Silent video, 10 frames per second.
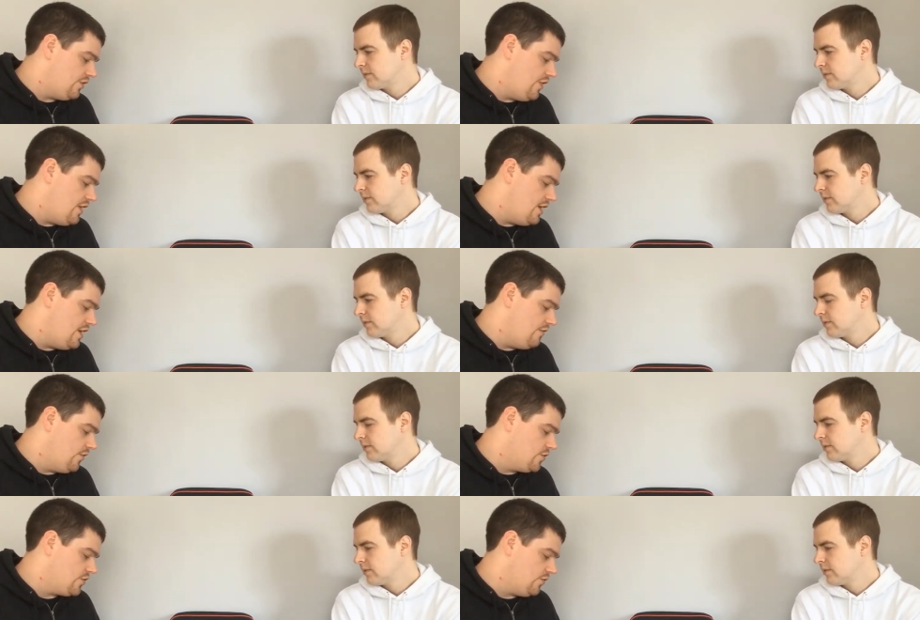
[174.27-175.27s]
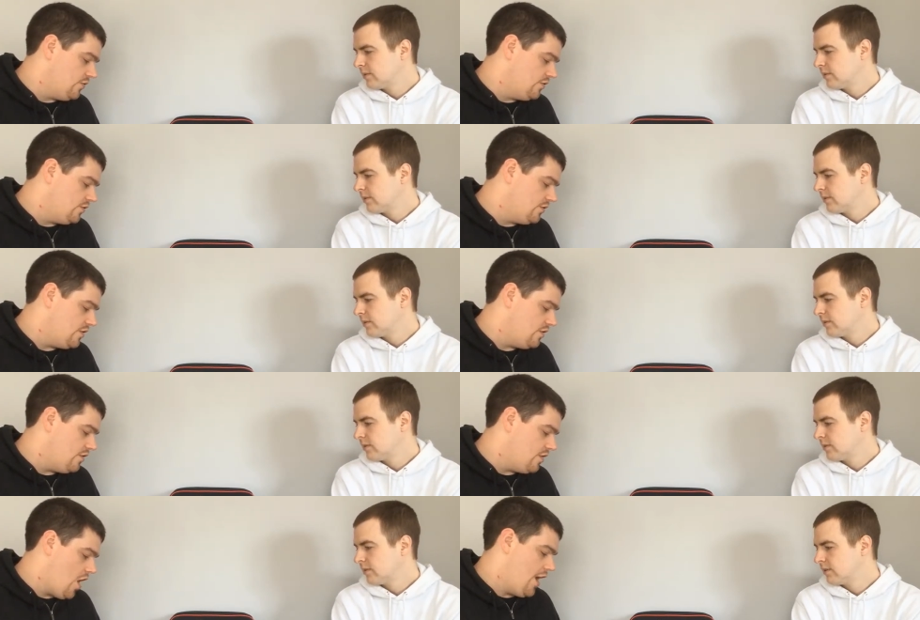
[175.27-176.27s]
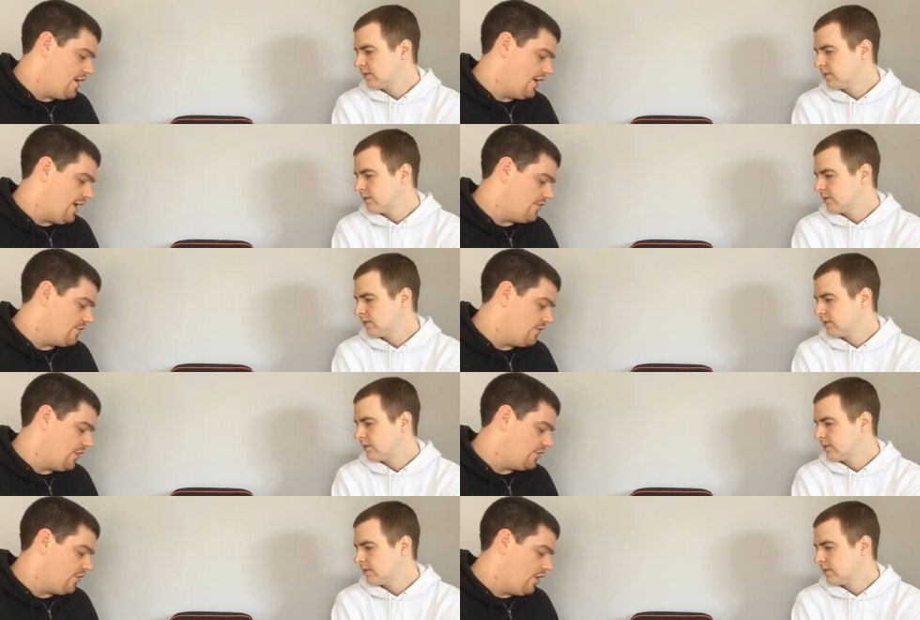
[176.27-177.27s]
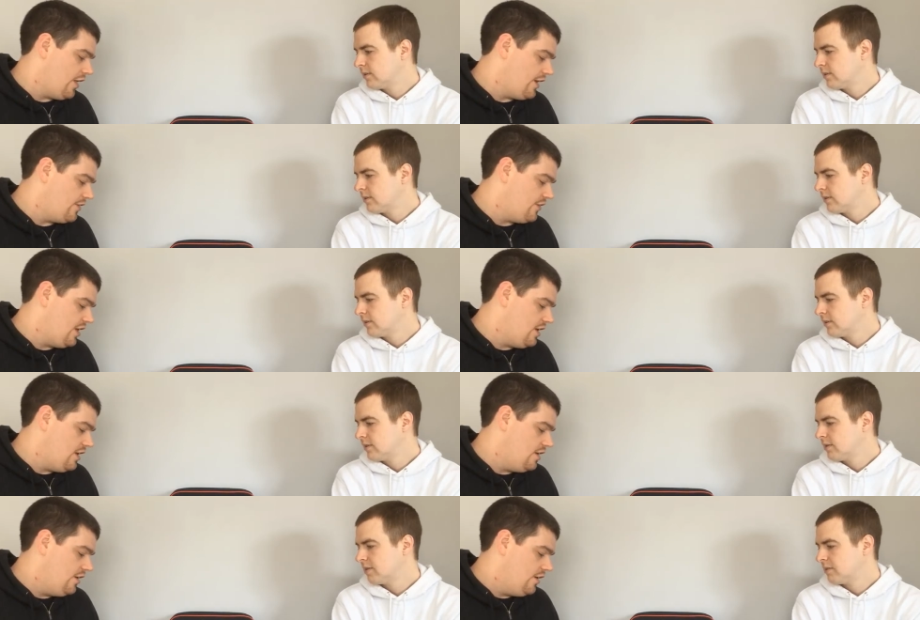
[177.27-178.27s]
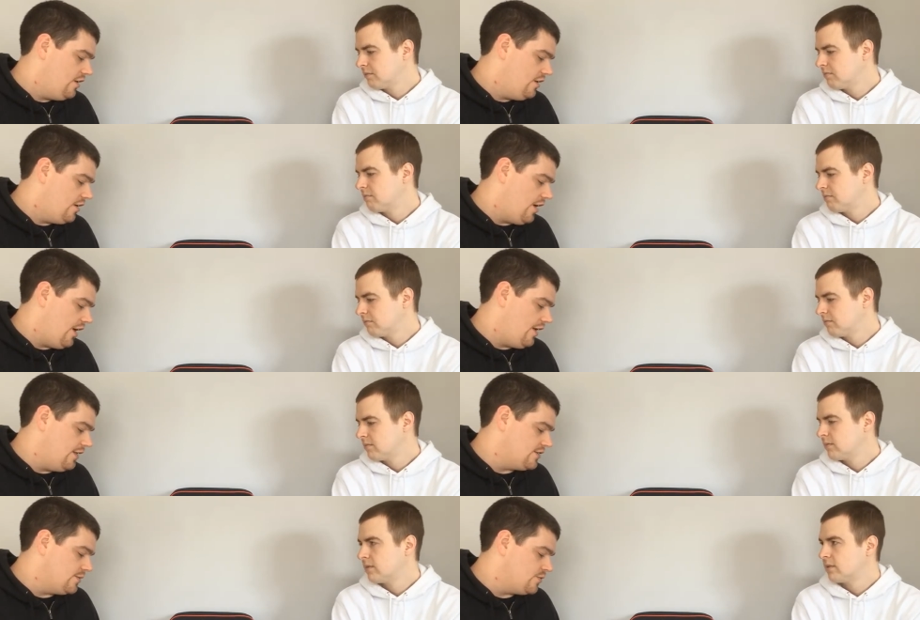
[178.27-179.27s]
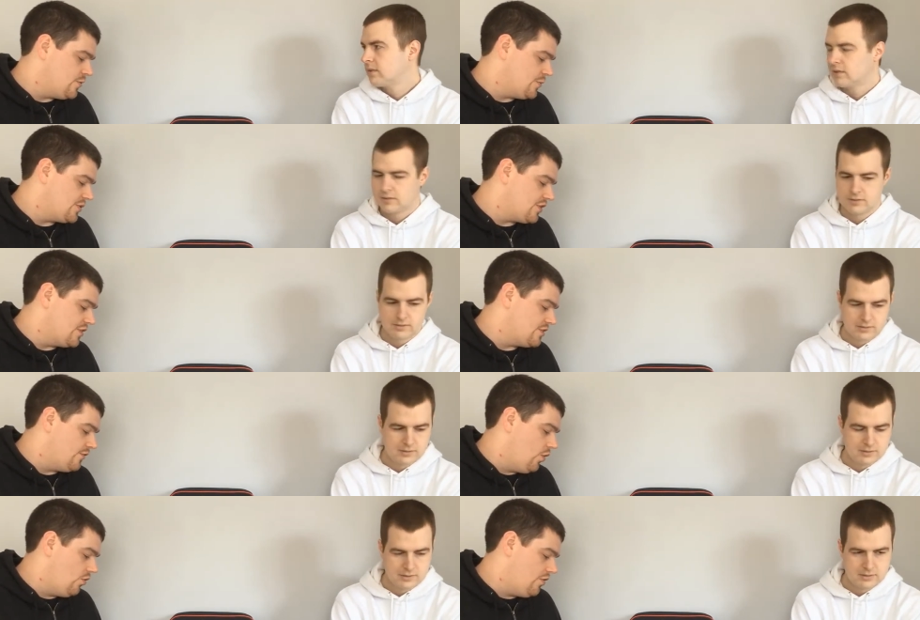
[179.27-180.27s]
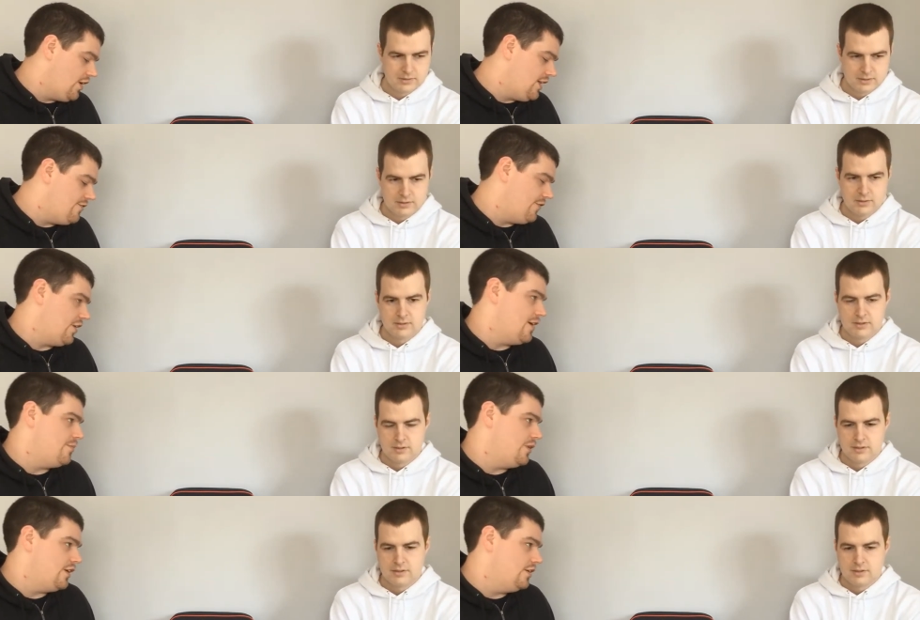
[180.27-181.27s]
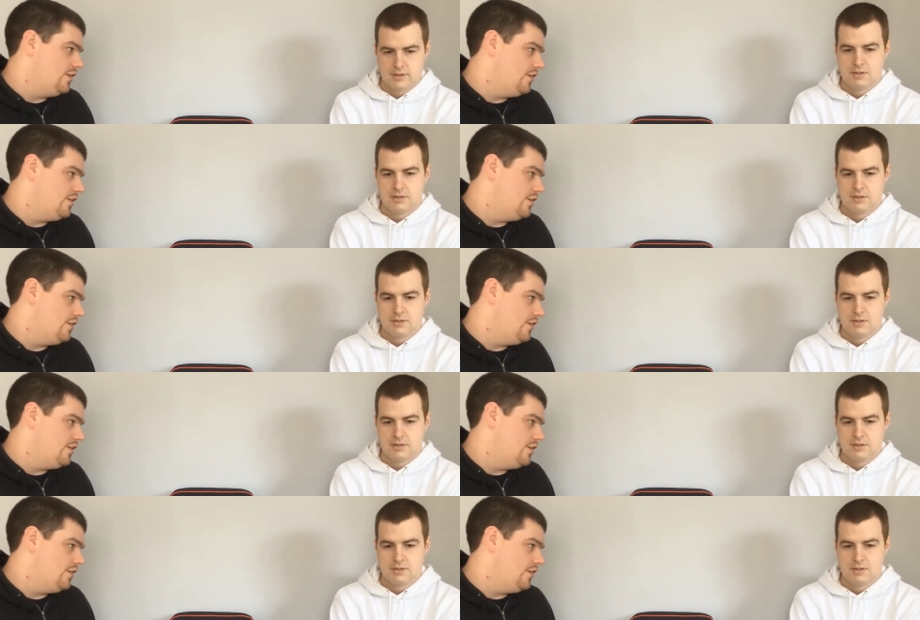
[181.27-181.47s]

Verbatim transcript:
Speaker 1: the virtual nine? I guess with it's all NXT, uh, and some superstars have already left the company.